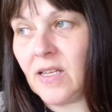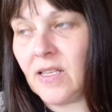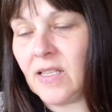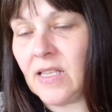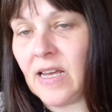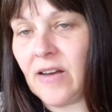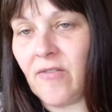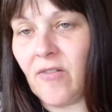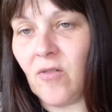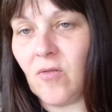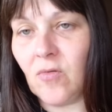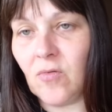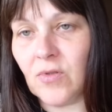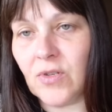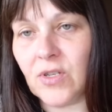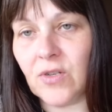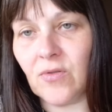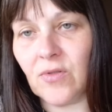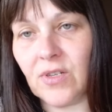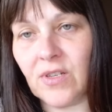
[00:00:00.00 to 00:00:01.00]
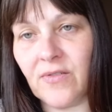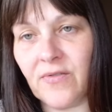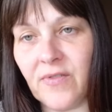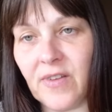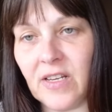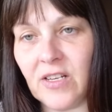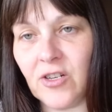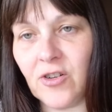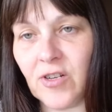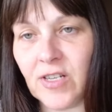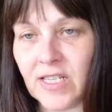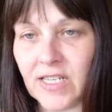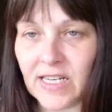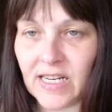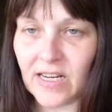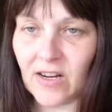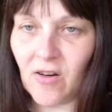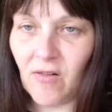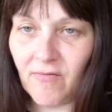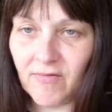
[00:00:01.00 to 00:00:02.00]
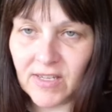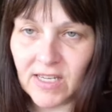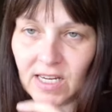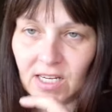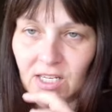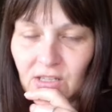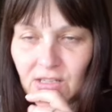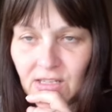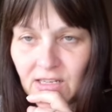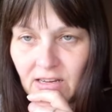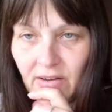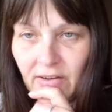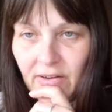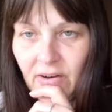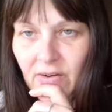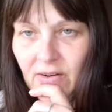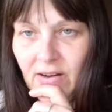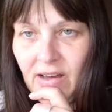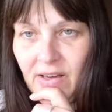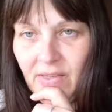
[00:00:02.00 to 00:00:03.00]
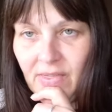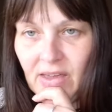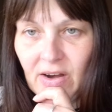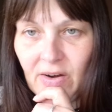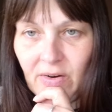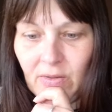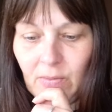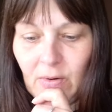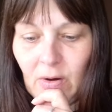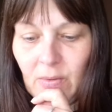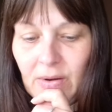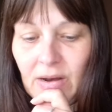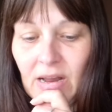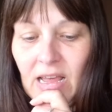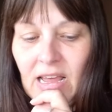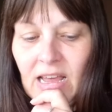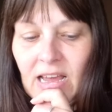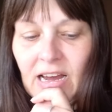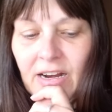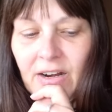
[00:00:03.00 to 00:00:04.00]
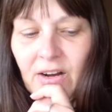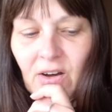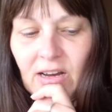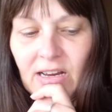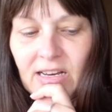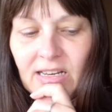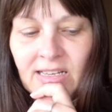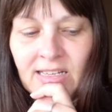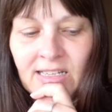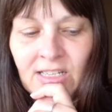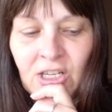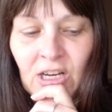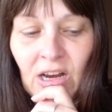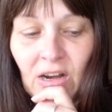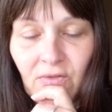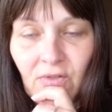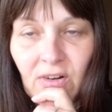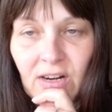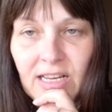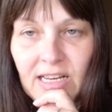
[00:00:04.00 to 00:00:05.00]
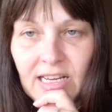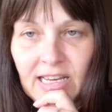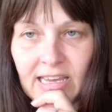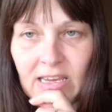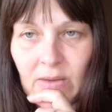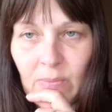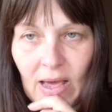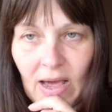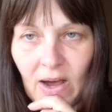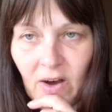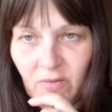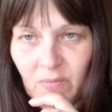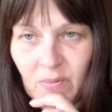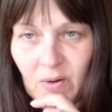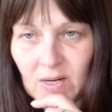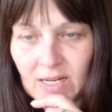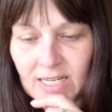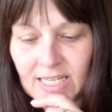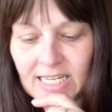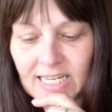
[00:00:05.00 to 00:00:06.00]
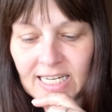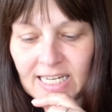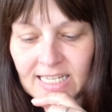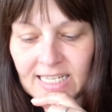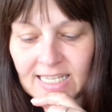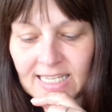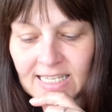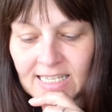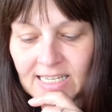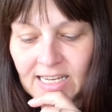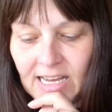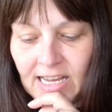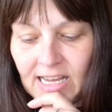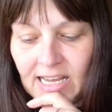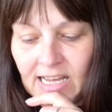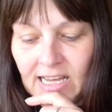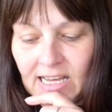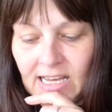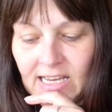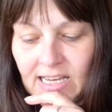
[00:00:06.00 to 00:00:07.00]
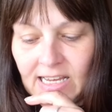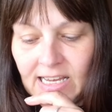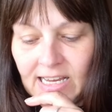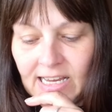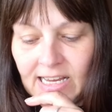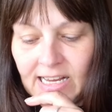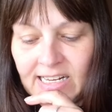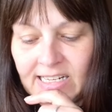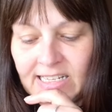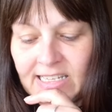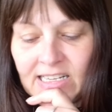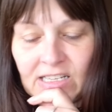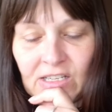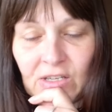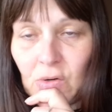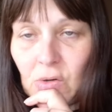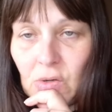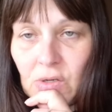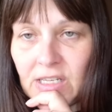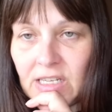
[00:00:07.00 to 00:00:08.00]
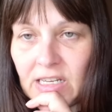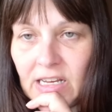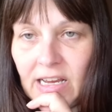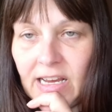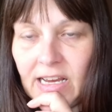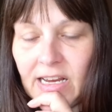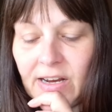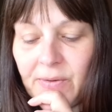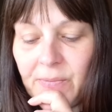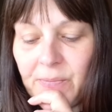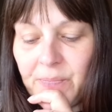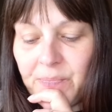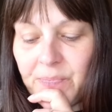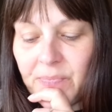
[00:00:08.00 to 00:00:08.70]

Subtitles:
There are all sorts of interesting conversations going on out there at the moment, and I generally keep out of politics. It's exhausting.